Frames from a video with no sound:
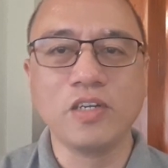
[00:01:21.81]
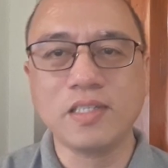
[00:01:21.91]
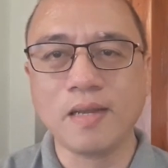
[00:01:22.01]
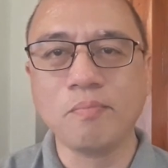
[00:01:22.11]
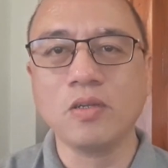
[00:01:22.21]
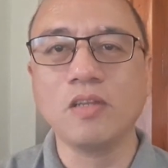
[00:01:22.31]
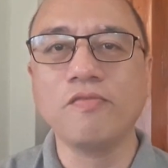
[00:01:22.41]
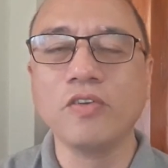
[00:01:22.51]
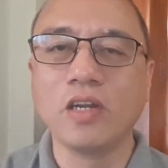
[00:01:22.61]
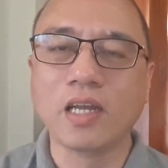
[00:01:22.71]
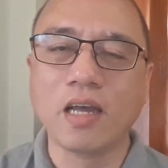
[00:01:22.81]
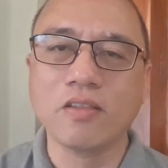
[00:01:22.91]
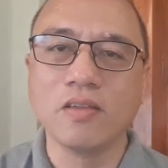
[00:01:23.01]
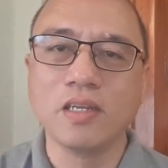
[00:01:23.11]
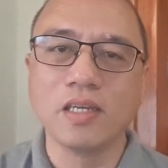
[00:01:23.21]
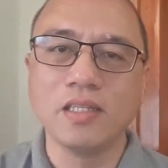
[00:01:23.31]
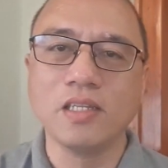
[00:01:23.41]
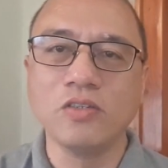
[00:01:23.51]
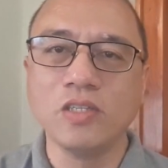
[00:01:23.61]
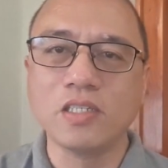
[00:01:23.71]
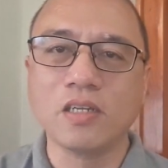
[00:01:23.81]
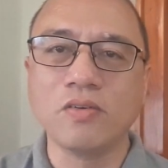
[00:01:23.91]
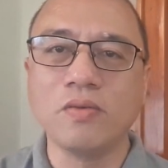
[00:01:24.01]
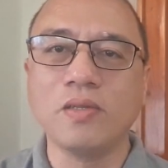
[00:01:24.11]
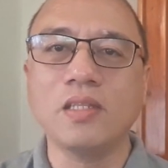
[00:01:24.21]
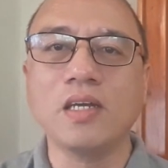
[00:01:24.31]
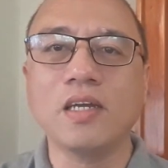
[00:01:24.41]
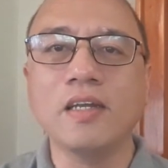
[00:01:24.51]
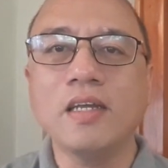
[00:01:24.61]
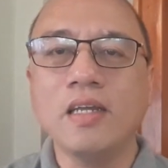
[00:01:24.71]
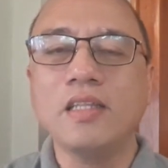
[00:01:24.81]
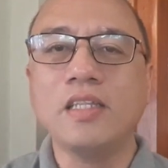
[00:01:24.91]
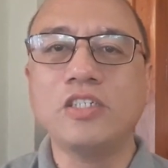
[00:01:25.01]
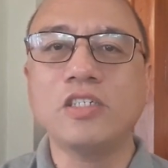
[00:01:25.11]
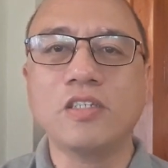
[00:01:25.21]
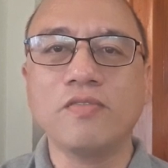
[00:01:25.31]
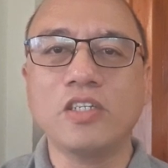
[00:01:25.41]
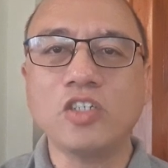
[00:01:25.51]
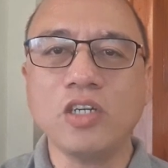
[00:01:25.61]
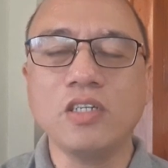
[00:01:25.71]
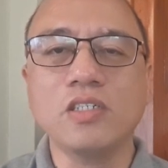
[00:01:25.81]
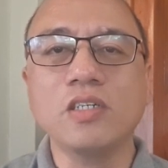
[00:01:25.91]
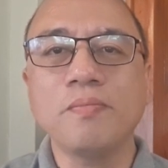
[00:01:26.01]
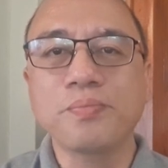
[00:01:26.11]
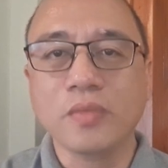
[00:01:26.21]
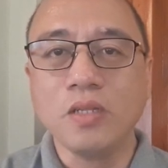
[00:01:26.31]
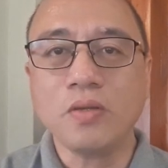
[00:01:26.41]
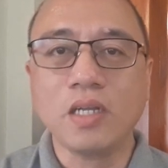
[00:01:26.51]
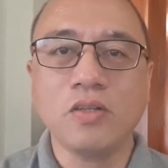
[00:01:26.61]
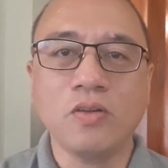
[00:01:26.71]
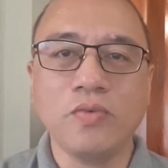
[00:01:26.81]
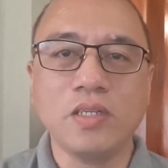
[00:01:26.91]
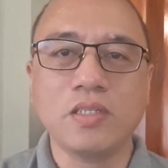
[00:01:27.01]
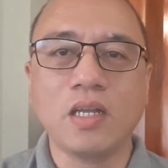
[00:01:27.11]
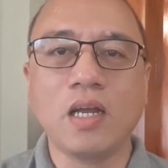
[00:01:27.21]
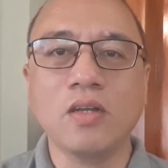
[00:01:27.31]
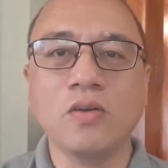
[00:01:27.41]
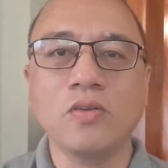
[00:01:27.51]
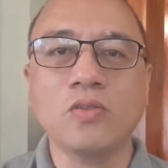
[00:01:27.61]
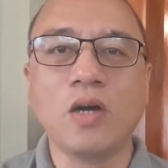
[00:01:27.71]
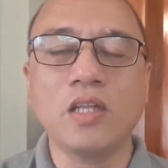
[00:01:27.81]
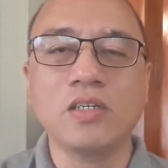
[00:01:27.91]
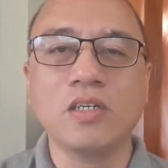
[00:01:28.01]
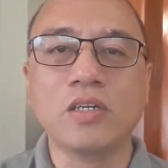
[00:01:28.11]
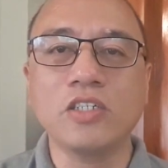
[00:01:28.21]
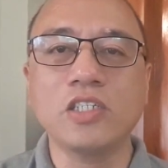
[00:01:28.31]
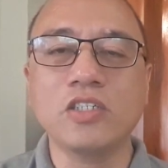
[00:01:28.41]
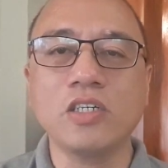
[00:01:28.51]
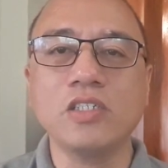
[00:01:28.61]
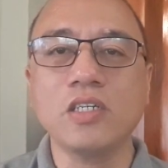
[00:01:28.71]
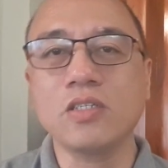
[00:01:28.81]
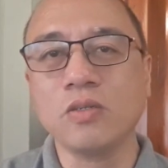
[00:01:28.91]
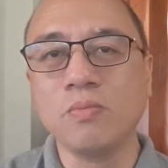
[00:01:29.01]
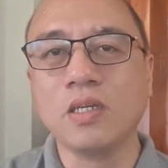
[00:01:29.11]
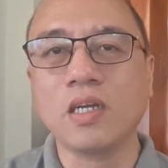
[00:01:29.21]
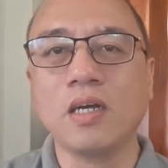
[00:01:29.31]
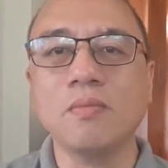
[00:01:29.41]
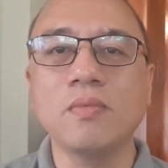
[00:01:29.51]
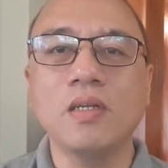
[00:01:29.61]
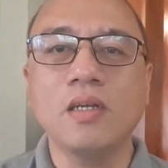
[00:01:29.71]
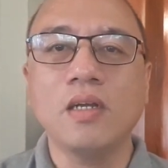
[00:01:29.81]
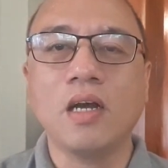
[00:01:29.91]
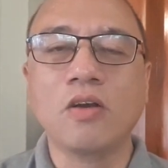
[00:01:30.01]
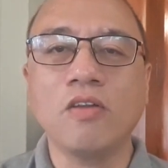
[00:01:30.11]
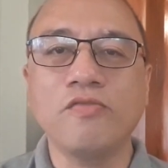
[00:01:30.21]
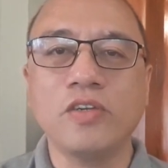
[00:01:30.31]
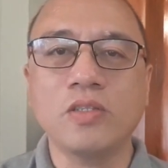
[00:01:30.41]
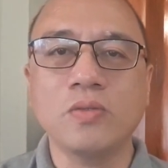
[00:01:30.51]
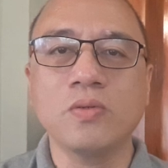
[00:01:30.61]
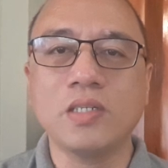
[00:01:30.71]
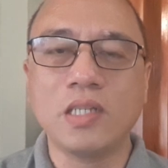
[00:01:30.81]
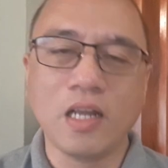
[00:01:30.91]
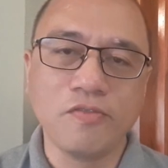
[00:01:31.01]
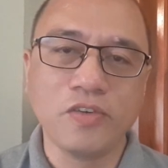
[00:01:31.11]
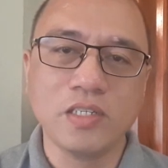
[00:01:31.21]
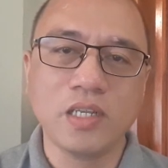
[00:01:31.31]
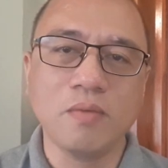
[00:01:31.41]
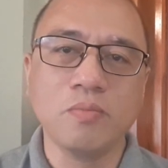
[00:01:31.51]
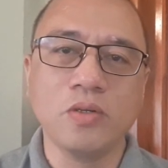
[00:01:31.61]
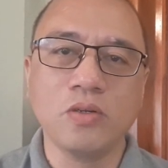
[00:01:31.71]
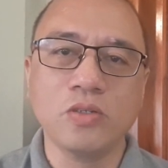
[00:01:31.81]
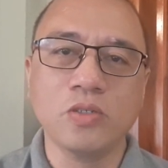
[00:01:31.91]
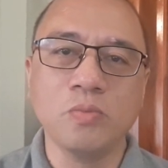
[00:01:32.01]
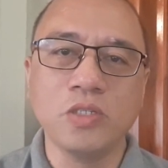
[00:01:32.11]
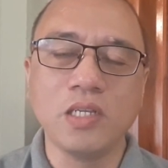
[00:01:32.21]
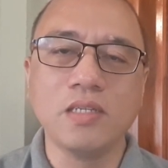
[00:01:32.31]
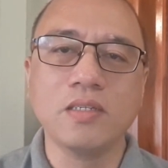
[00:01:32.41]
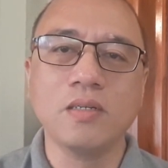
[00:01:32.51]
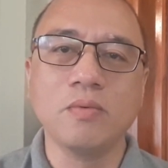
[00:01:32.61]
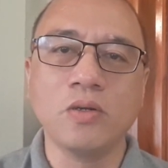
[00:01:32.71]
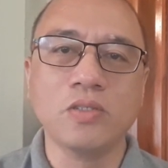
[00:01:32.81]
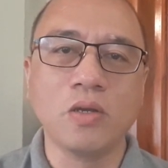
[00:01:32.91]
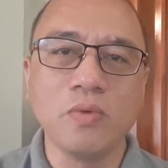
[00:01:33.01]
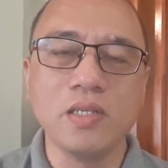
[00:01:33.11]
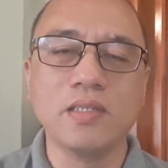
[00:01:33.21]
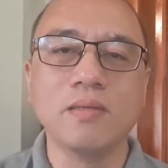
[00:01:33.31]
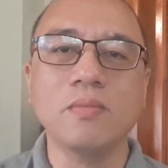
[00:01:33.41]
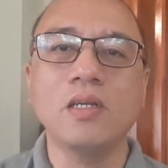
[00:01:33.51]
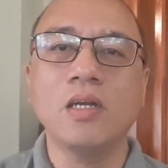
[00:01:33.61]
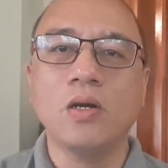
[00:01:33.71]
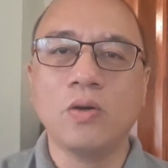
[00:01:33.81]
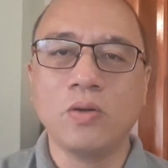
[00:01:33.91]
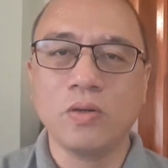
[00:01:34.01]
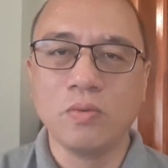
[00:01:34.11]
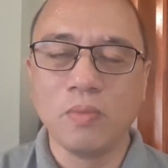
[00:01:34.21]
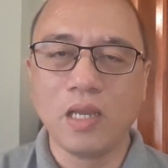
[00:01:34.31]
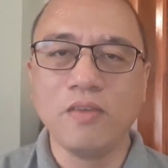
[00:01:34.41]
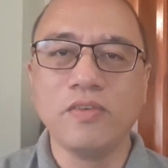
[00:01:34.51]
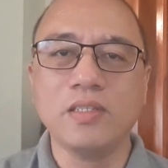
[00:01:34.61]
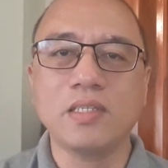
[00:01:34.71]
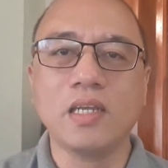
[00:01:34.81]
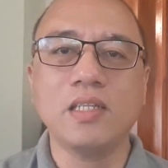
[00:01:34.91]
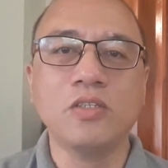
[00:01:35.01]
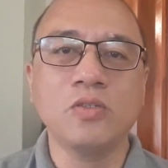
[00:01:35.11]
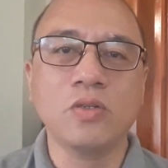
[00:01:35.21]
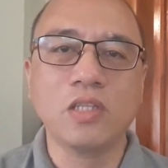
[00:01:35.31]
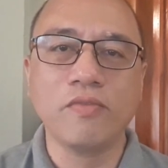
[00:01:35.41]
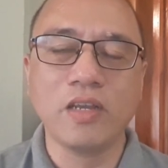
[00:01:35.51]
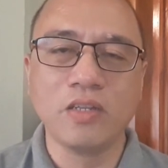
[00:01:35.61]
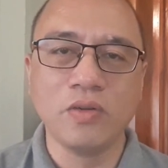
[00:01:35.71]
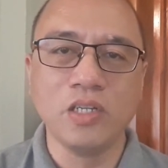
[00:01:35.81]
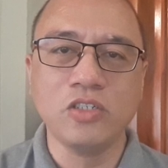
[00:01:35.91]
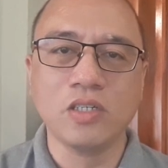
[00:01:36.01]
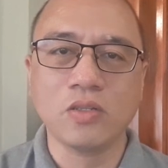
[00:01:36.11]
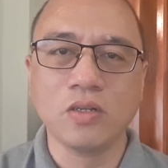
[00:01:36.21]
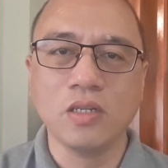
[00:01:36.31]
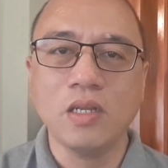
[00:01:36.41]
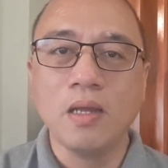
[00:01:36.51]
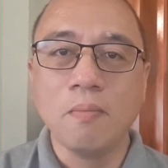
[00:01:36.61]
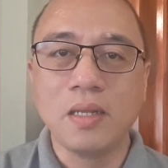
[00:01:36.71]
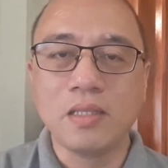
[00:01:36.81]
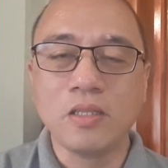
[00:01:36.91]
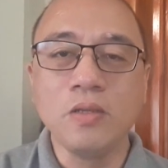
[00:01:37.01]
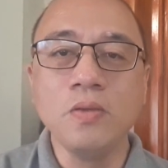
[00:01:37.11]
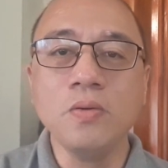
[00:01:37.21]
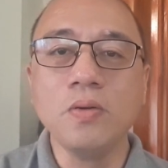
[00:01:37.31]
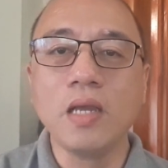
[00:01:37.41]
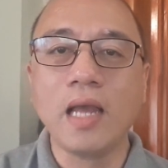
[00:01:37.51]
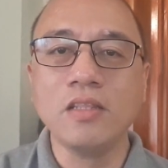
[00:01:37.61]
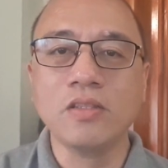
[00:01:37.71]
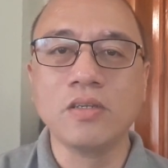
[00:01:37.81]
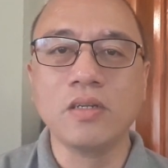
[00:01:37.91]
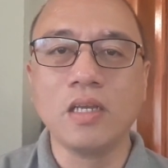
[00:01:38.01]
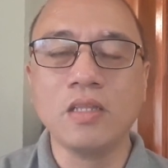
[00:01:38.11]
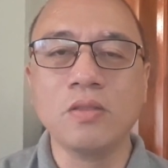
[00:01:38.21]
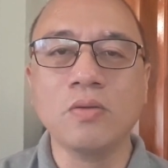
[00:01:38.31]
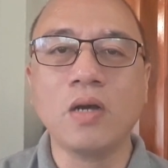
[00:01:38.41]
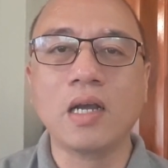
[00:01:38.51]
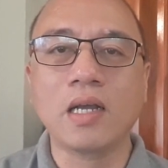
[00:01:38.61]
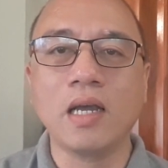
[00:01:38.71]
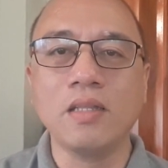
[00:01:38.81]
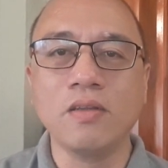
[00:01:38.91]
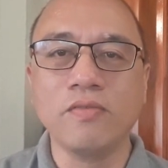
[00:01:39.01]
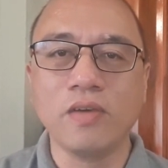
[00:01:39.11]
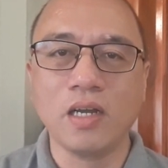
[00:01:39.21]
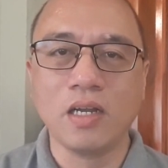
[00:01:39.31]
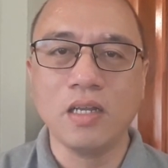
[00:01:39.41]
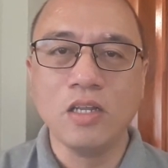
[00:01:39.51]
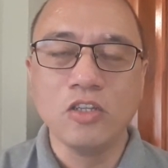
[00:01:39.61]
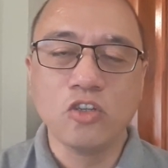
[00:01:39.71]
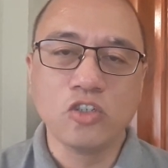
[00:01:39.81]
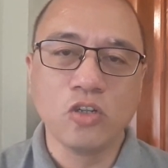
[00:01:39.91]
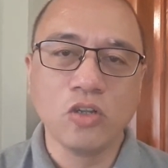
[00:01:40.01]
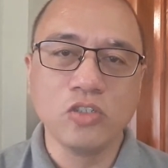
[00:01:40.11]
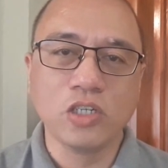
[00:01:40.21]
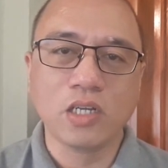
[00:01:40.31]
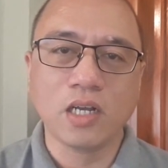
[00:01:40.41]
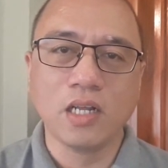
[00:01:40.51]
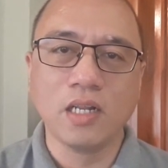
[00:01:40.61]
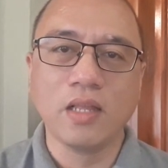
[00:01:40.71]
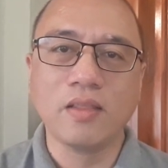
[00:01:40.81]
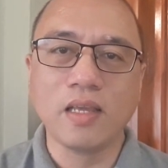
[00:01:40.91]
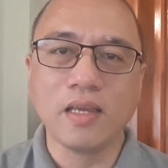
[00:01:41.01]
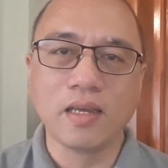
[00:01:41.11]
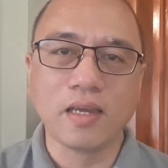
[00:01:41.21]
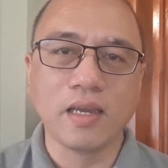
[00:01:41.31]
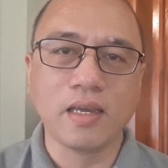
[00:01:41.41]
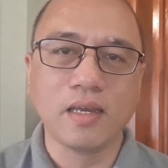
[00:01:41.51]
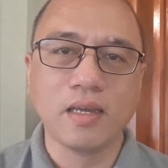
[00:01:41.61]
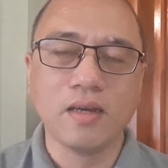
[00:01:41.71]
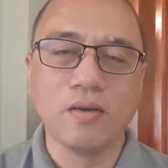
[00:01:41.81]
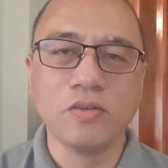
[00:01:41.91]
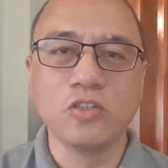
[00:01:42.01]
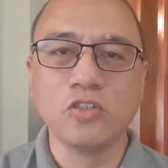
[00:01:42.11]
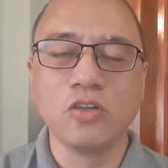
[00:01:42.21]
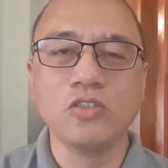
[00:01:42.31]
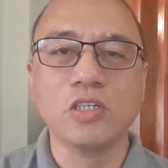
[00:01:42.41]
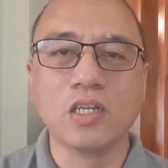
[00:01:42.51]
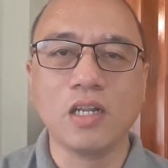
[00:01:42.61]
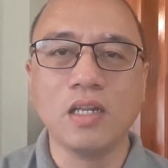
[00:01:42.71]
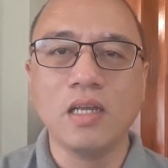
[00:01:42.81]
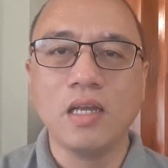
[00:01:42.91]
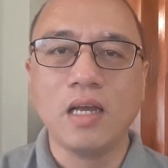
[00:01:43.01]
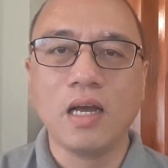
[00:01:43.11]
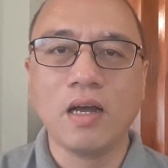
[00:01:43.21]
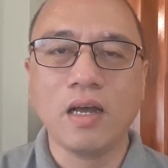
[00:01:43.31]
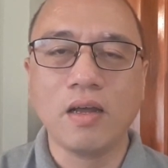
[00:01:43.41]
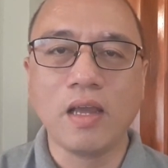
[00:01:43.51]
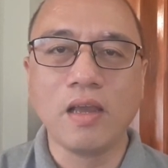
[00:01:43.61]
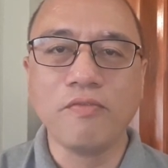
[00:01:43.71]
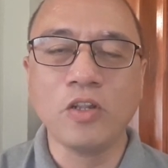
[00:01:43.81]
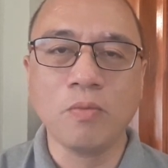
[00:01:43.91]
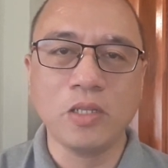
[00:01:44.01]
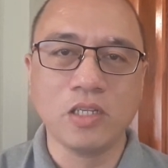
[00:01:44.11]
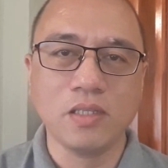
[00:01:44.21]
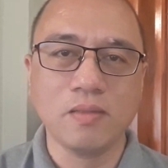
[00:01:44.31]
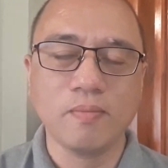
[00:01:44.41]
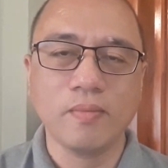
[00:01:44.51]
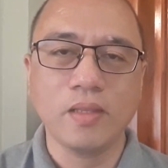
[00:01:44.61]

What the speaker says: For example, if you are a Catholic and then you disagree with the teachings of the church, you can always go to other Christian churches or become a convert to Islam, for example, or to Buddhism or Taoism, or may even say that you don't have any religion at all. But you enter into a kind of a sociological thinking or sociological phenomenon.